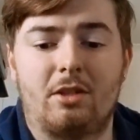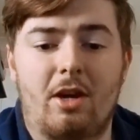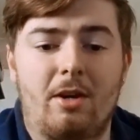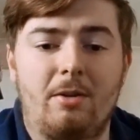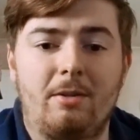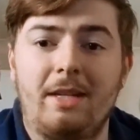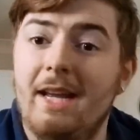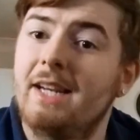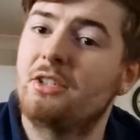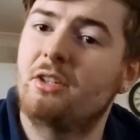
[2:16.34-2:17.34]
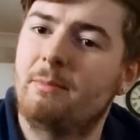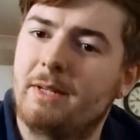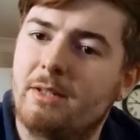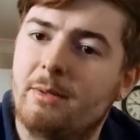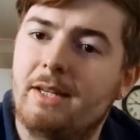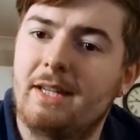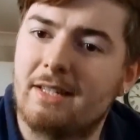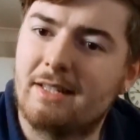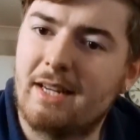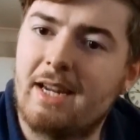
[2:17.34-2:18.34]
So yeah, let's jump into it and
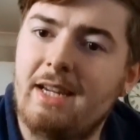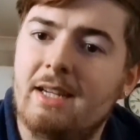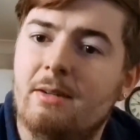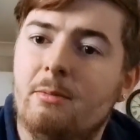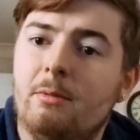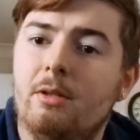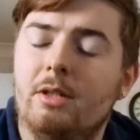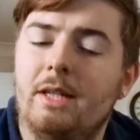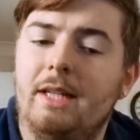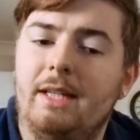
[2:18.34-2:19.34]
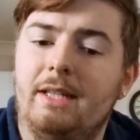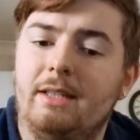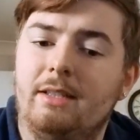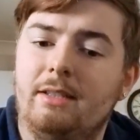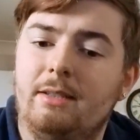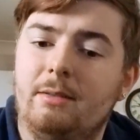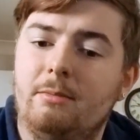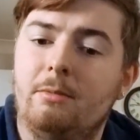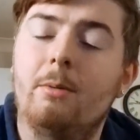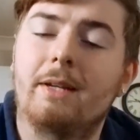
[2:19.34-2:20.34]
let's see what uh,
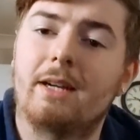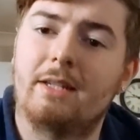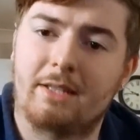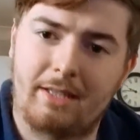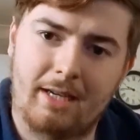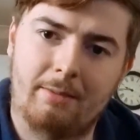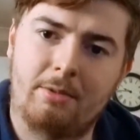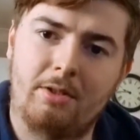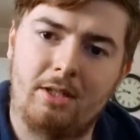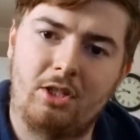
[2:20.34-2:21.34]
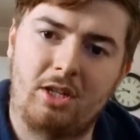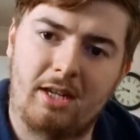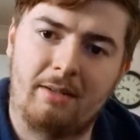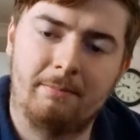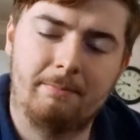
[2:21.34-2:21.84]
what we're going to get up to this year.